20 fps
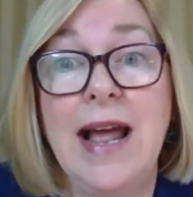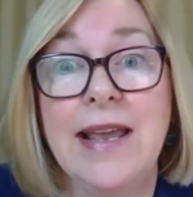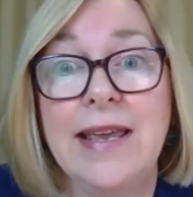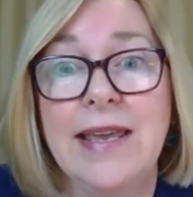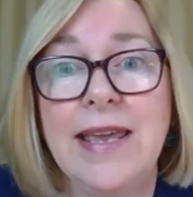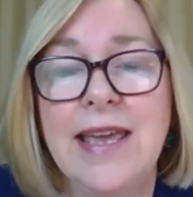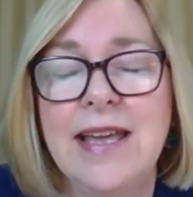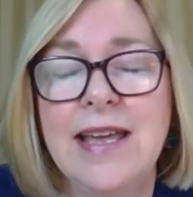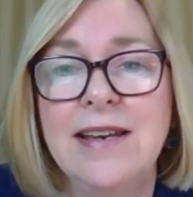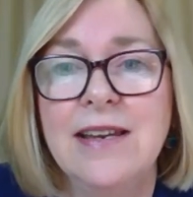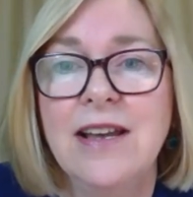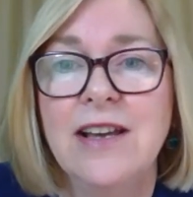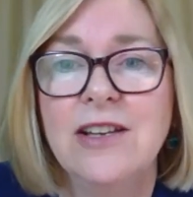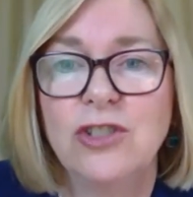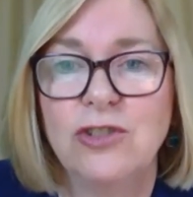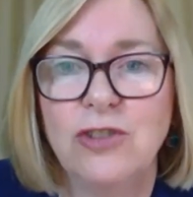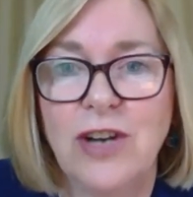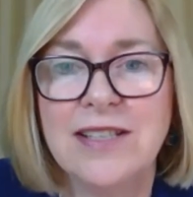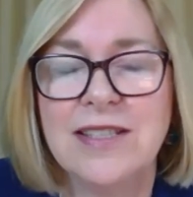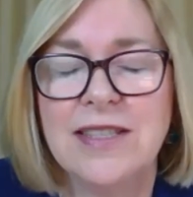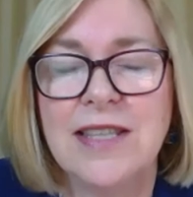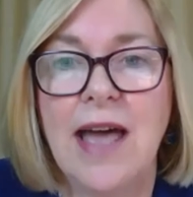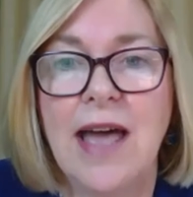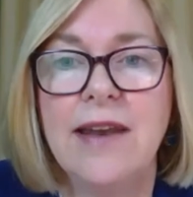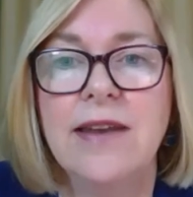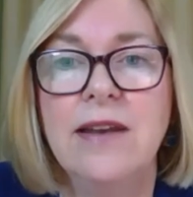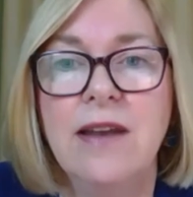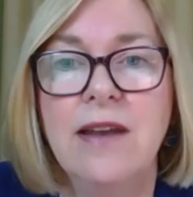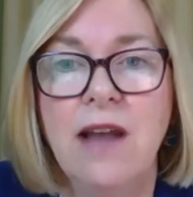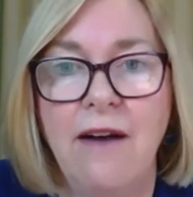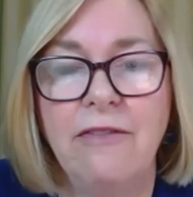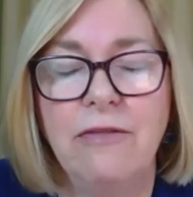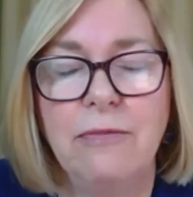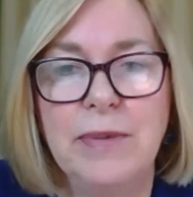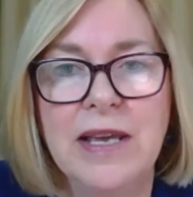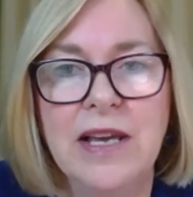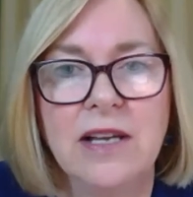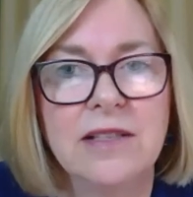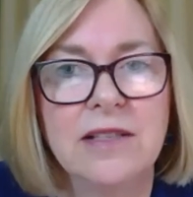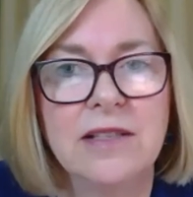I can't stress that enough
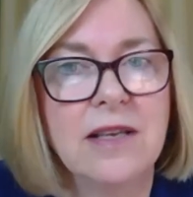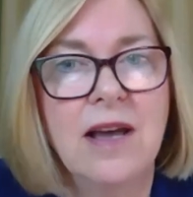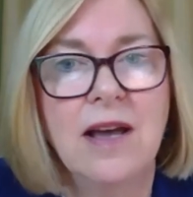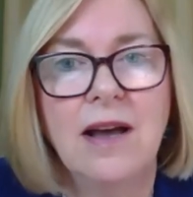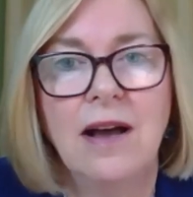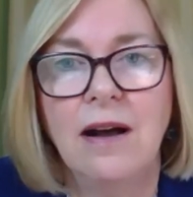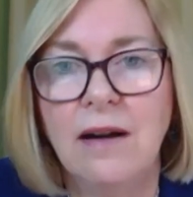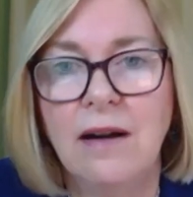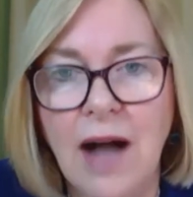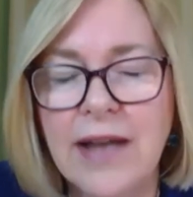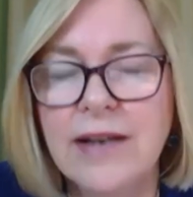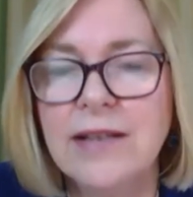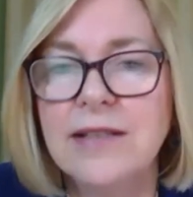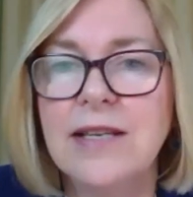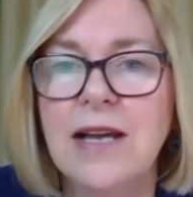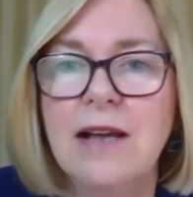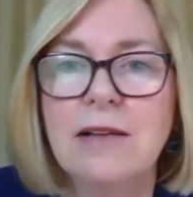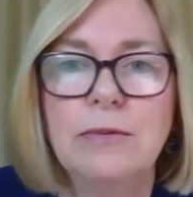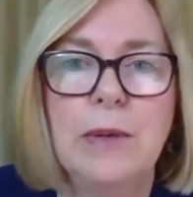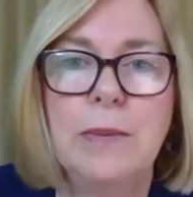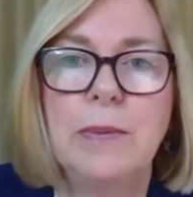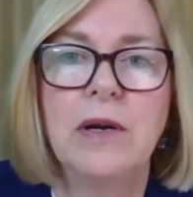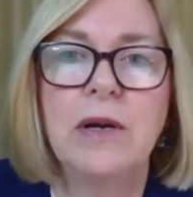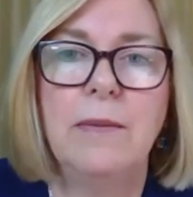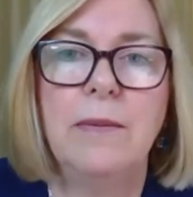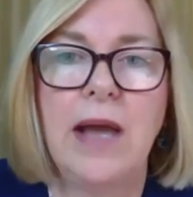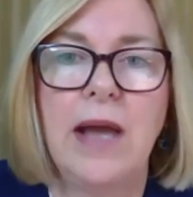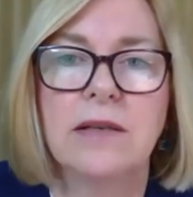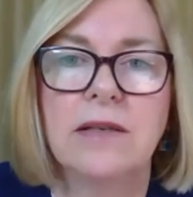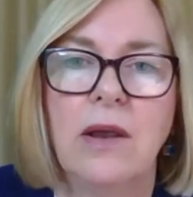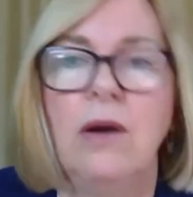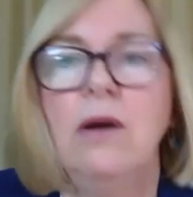because a lot of times people come back and say,